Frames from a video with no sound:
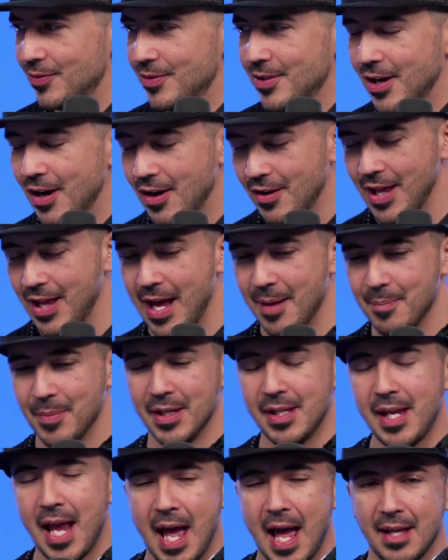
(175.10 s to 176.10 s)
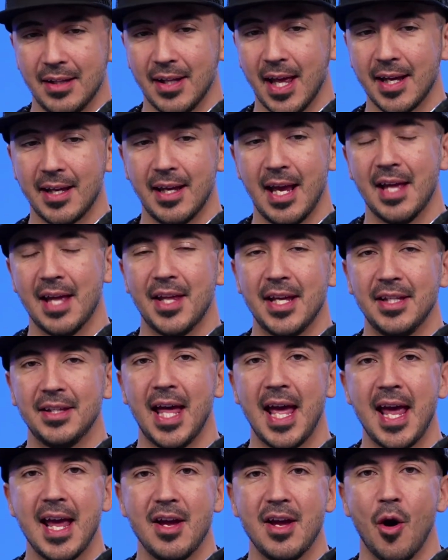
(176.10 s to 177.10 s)
and all that, but yeah, like yeah, they
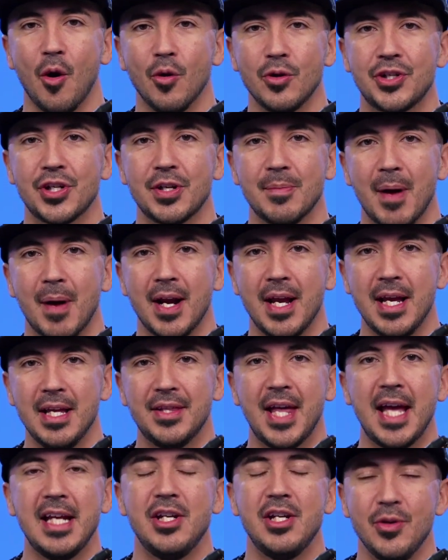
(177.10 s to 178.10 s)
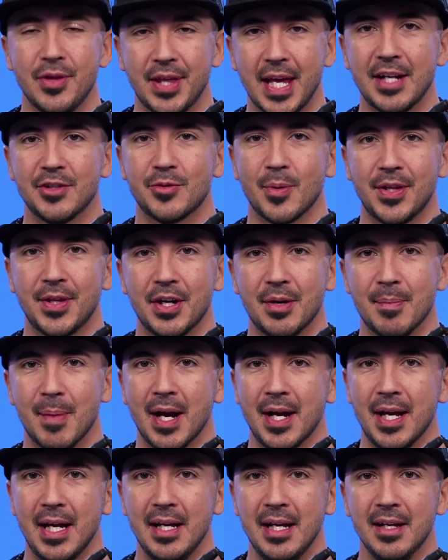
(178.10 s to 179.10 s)
they hold your money, they do things with your
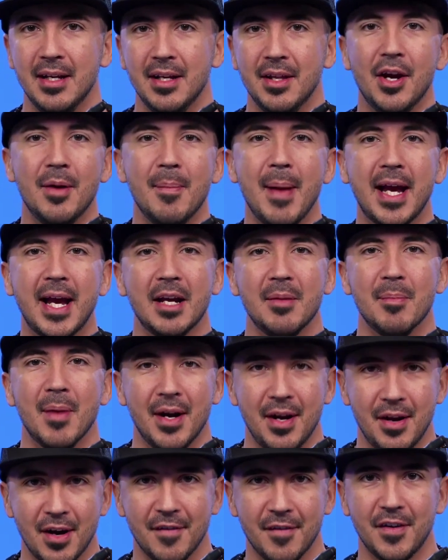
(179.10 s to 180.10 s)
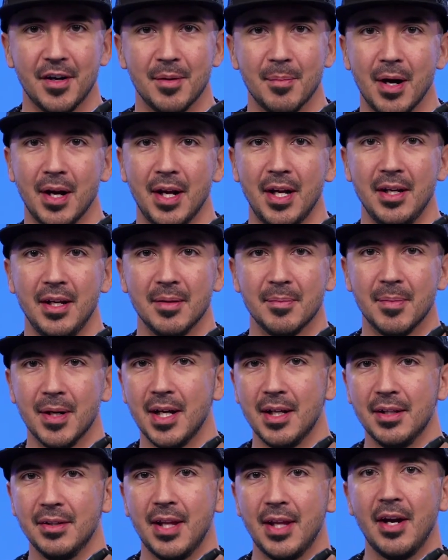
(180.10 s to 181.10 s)
money. They're making money off your money,
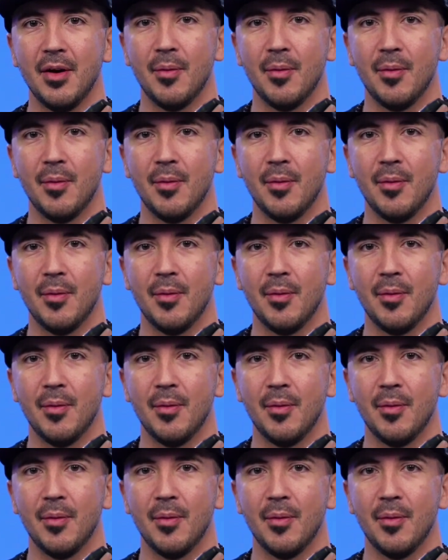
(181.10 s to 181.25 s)
but they don't